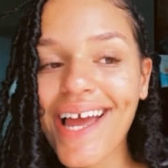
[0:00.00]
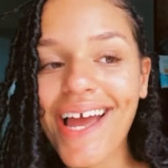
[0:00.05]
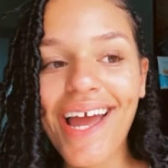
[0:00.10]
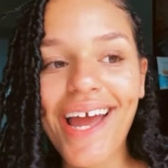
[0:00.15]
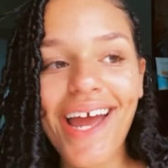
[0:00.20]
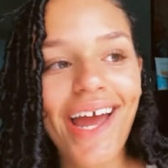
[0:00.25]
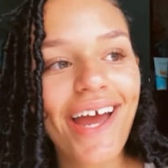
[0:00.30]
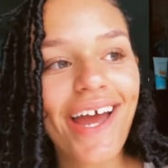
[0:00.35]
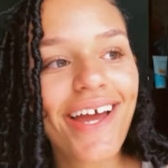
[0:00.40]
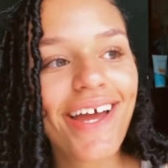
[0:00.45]

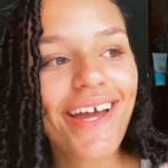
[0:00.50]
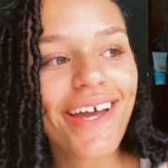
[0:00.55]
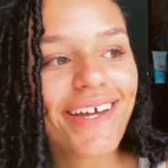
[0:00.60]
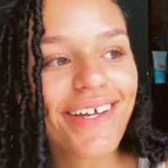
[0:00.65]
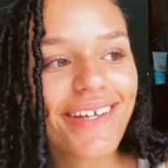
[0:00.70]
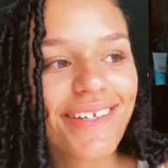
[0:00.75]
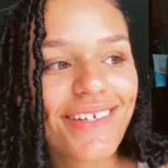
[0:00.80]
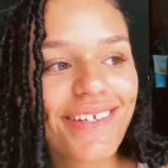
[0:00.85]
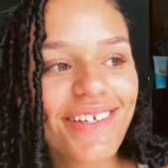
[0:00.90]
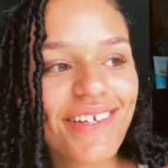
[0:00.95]

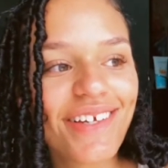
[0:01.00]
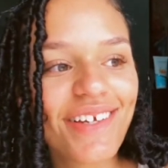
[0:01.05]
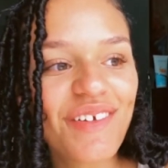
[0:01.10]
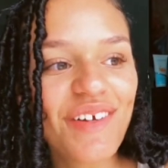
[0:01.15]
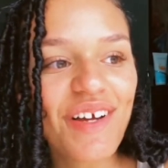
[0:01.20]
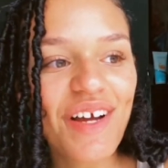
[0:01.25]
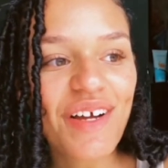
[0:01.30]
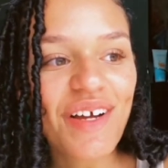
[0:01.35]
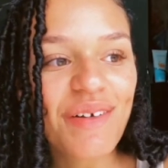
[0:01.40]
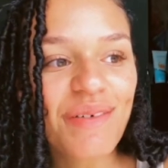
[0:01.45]
and
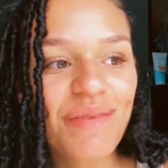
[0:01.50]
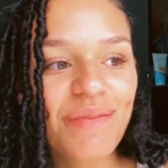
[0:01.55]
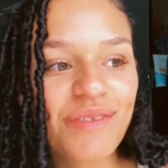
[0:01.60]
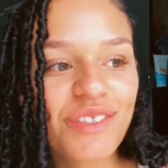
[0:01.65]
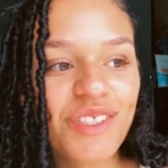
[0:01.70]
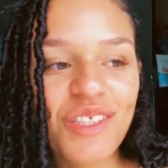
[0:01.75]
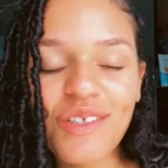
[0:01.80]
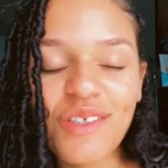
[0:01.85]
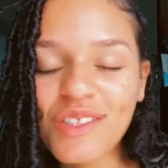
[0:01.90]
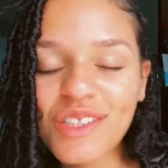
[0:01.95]
um,
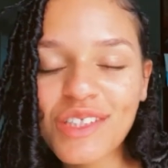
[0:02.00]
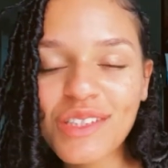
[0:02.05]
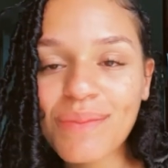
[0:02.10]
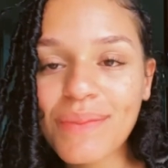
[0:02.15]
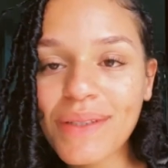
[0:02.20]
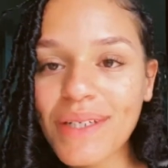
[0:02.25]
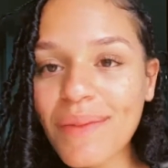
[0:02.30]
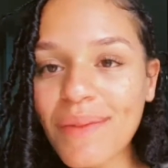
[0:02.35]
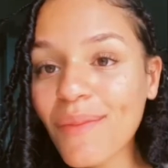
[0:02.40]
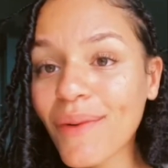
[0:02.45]
you know just
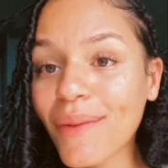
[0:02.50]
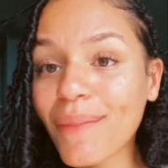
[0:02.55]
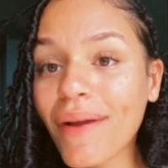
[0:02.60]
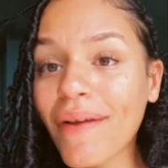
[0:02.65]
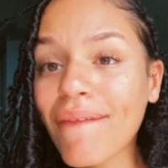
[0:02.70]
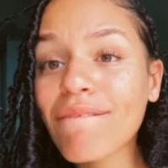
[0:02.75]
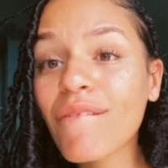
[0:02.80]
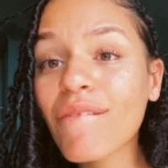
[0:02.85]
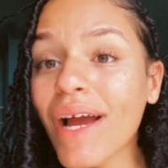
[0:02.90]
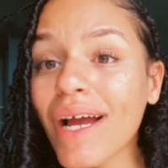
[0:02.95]
meet up with my
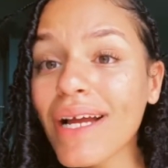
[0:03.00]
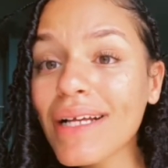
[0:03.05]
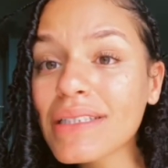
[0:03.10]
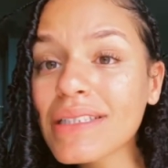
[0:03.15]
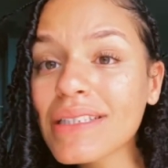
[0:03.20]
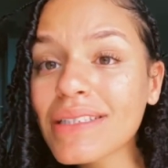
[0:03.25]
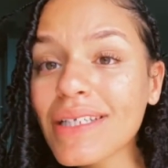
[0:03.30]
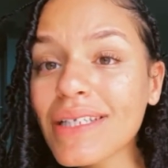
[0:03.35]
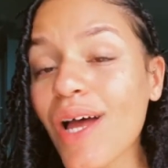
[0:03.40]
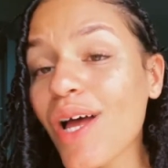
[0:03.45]

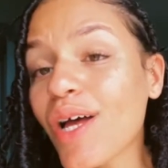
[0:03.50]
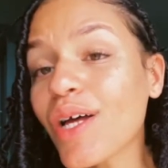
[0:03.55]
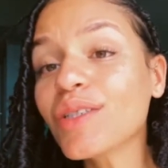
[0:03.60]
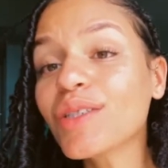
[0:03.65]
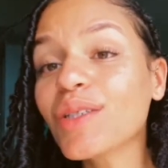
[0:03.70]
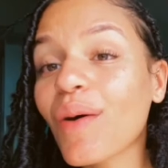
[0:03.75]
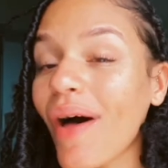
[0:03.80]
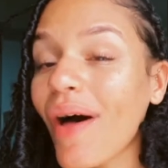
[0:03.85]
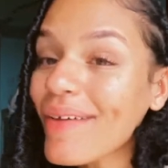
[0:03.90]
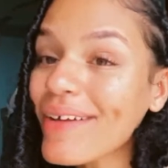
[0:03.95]
friends
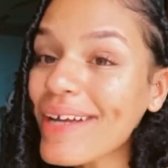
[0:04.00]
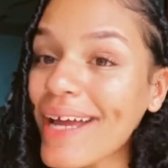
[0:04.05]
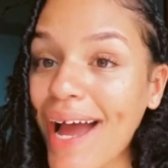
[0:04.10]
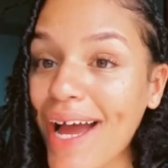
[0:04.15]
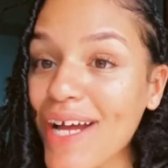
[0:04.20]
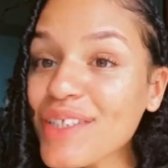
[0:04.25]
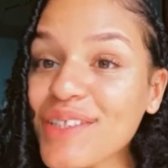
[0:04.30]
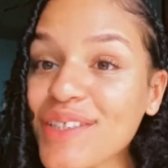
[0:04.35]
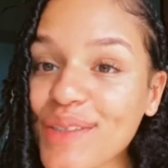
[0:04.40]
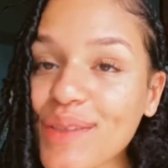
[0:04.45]
so i'll
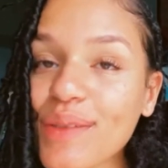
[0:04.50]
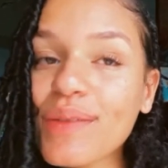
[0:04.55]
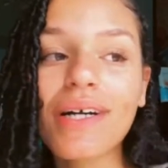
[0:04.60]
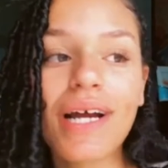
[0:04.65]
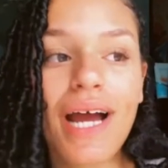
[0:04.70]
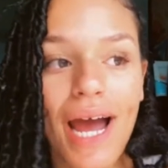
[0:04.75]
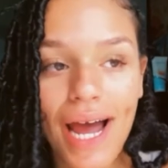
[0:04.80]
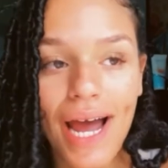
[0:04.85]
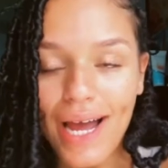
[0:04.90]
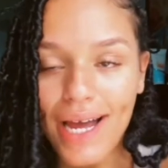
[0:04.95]
catch you
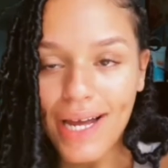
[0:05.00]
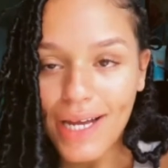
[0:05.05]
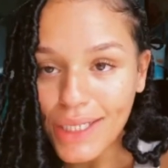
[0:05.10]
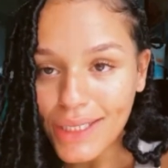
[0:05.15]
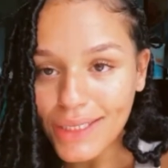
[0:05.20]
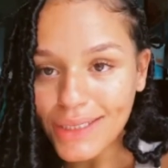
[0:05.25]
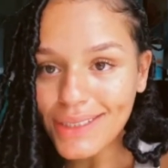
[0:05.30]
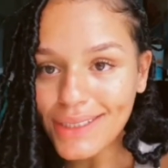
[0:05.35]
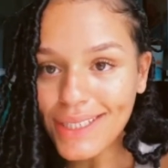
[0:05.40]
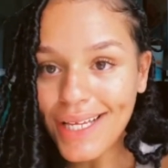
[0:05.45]

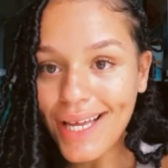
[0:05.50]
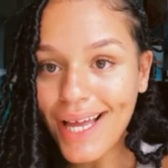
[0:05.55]
guys